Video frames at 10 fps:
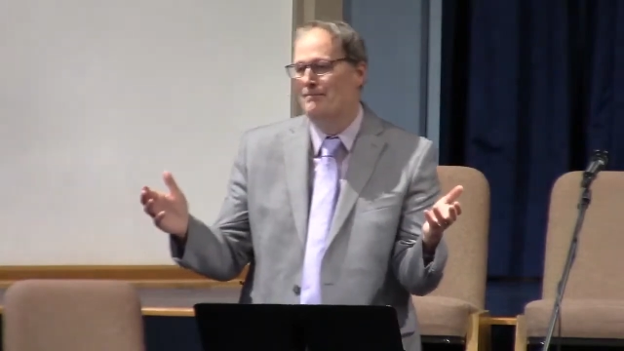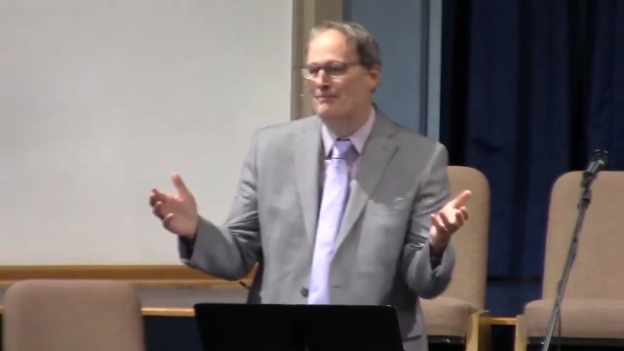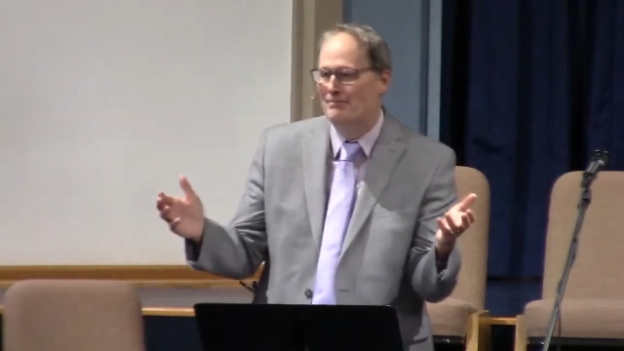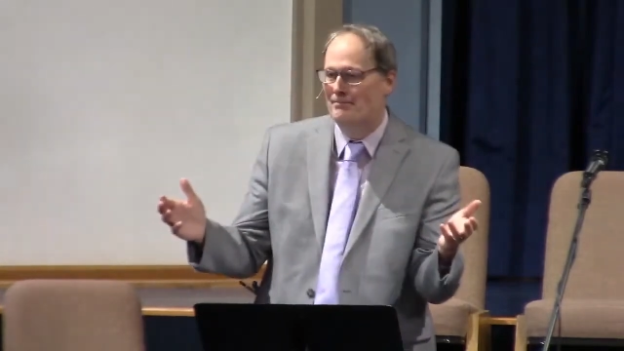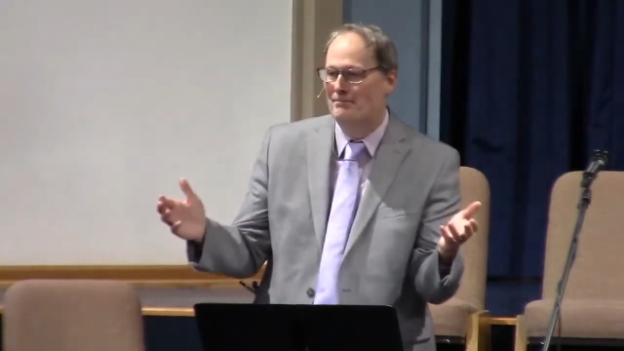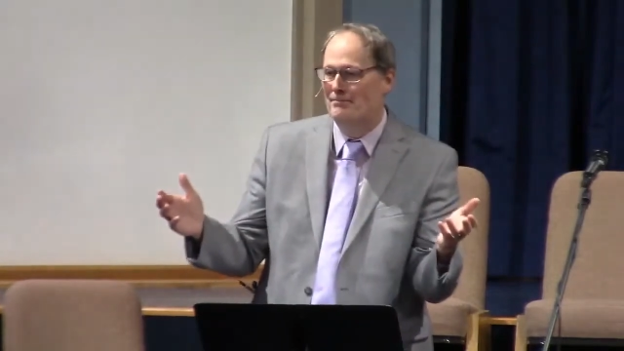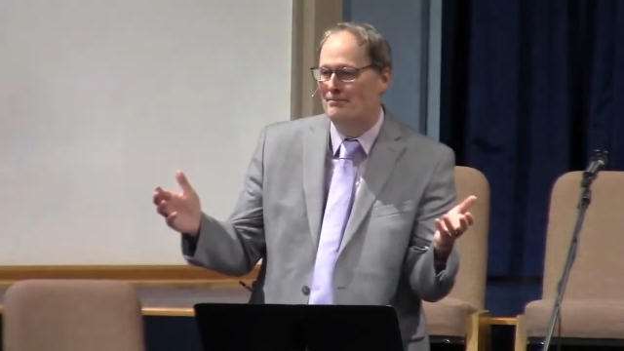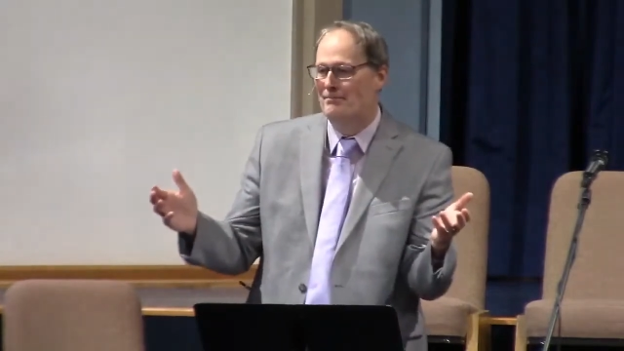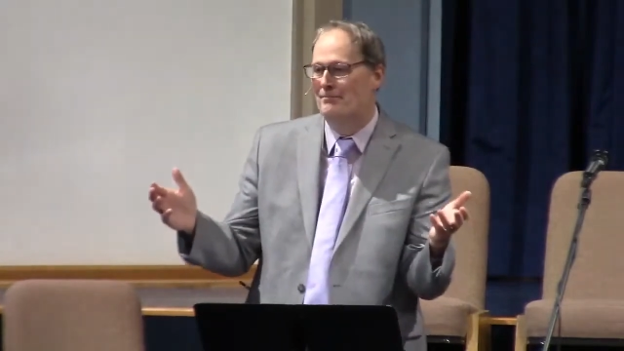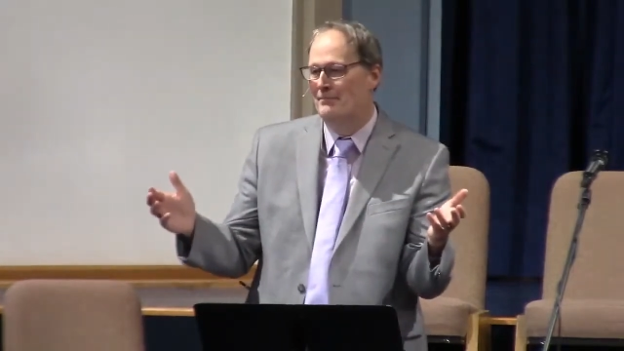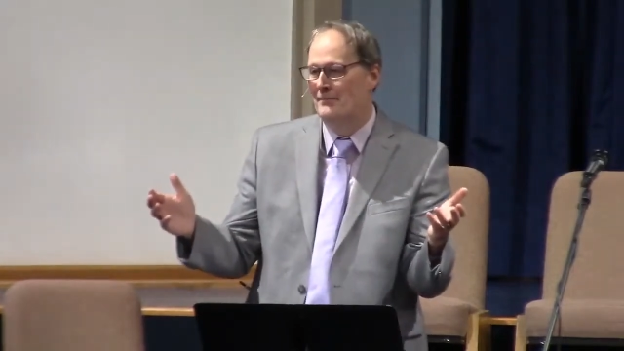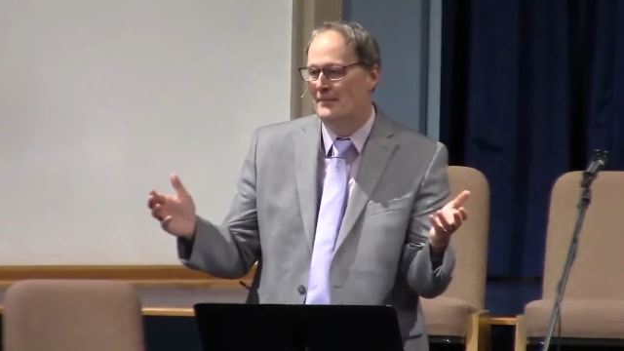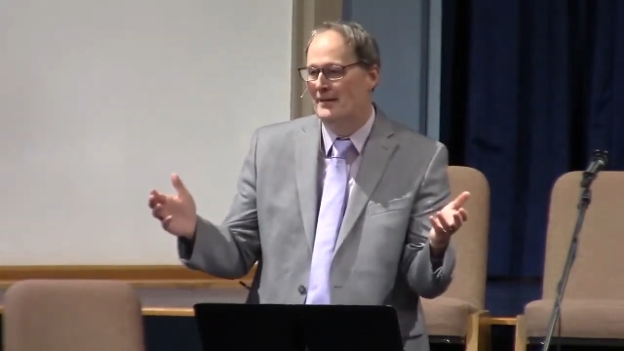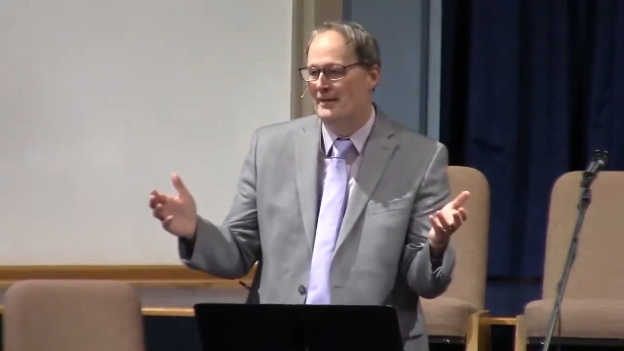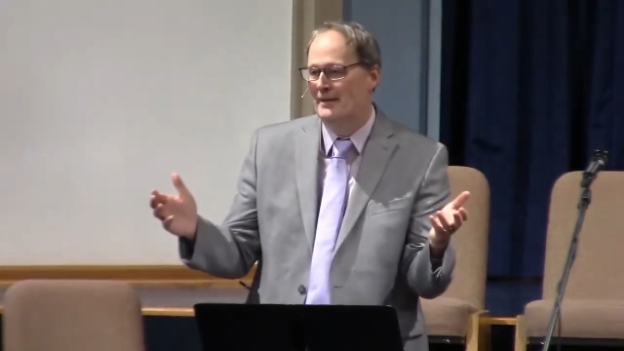
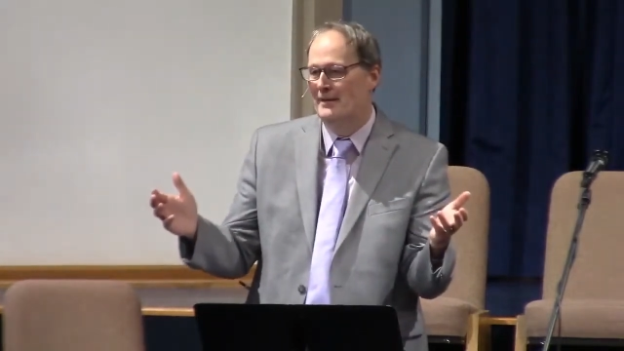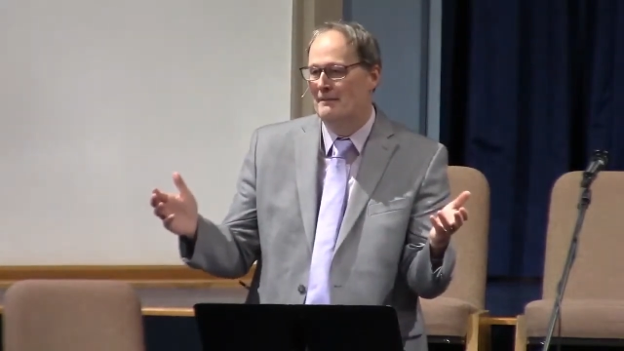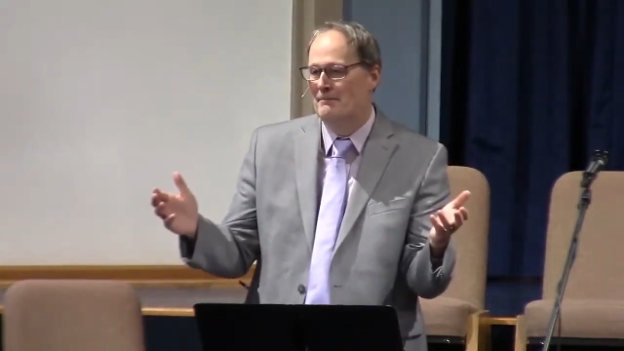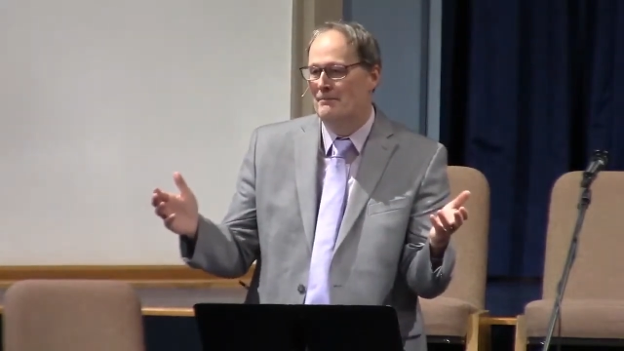No one is speaking in this clip.